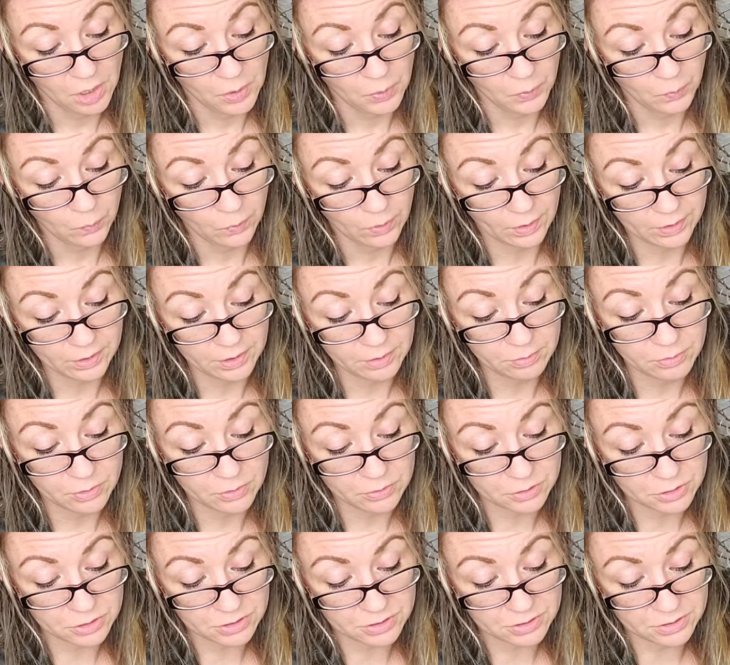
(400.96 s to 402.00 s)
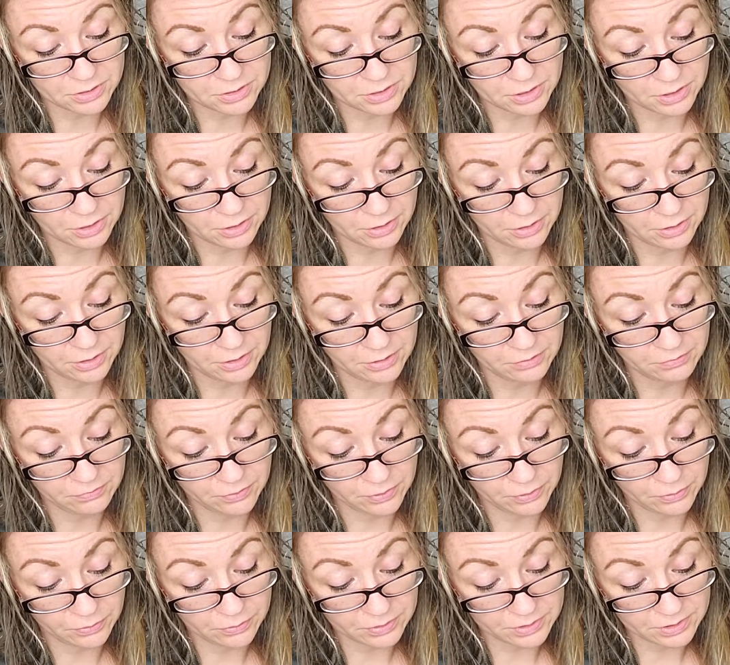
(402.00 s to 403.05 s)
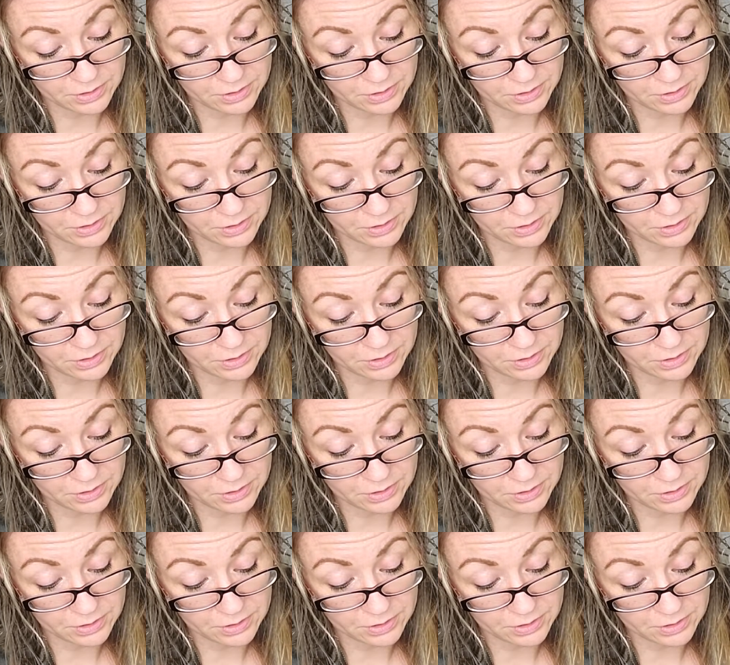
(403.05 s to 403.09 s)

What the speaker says: What emotions are evoked